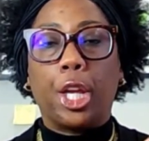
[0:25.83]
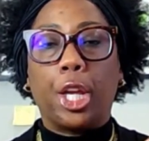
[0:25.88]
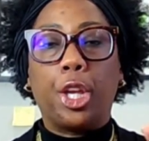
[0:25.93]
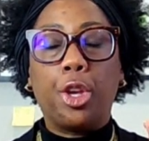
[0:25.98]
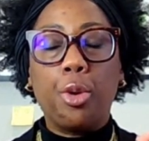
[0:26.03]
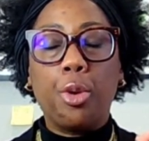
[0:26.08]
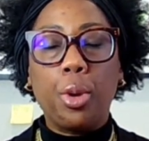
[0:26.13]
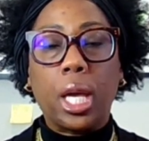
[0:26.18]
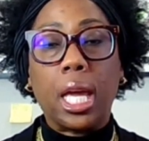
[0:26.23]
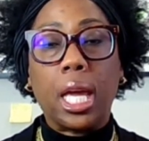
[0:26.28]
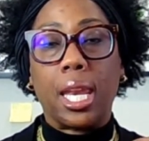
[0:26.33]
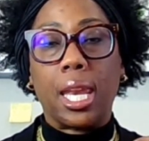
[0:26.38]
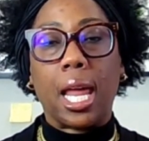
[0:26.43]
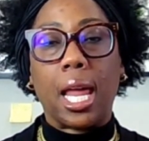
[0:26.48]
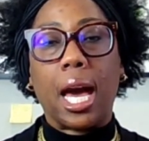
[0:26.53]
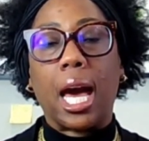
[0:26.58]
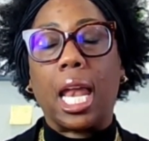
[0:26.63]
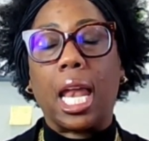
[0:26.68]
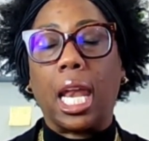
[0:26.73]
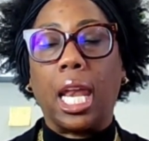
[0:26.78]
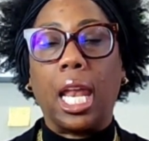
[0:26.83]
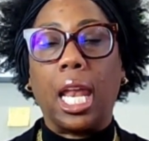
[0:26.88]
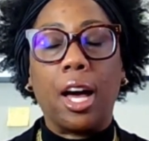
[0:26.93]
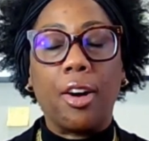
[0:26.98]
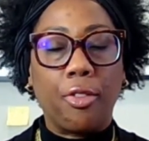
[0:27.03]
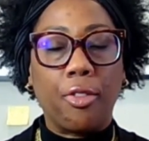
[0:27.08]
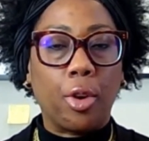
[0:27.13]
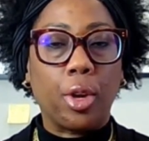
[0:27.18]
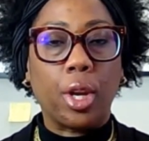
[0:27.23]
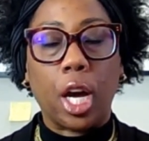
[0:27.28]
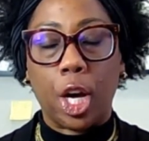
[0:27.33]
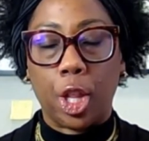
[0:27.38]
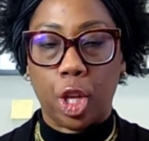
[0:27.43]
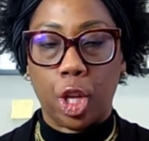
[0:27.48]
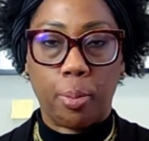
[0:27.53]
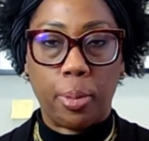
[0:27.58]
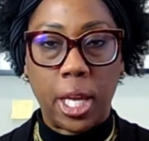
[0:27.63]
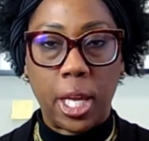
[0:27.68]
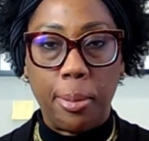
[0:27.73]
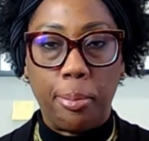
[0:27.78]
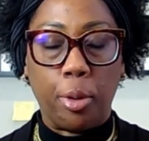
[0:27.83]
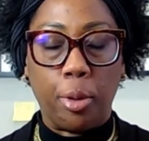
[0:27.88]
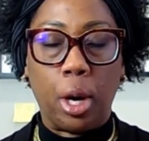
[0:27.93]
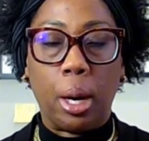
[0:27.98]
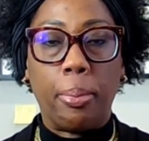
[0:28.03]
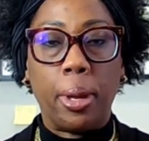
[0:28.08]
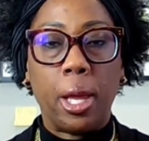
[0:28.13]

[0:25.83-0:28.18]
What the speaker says: you cannot love on other people,